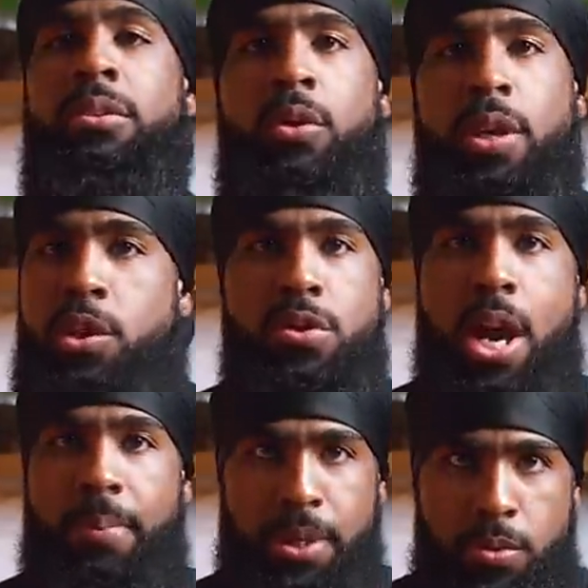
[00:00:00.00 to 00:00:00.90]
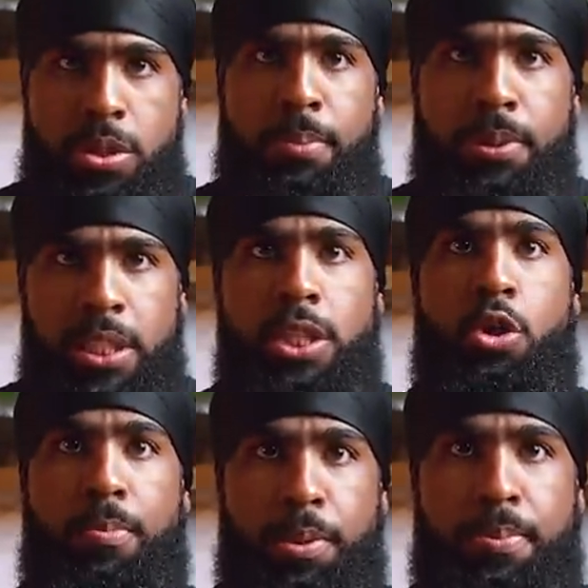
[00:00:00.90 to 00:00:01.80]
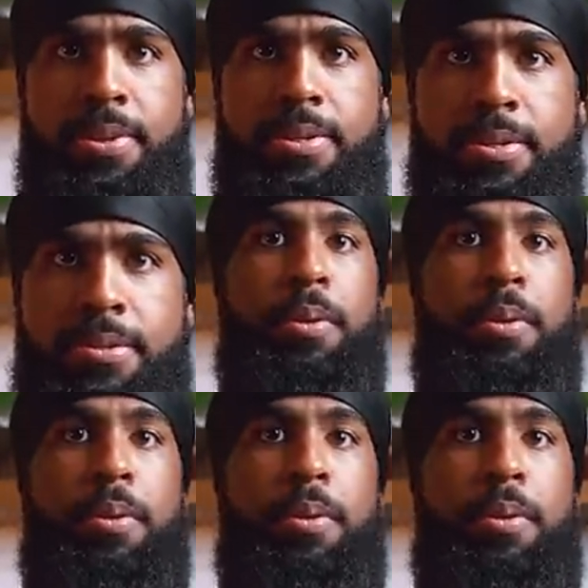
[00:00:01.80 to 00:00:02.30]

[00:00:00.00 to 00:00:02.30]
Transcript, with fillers: Okay, you got me. It was completely on purpose.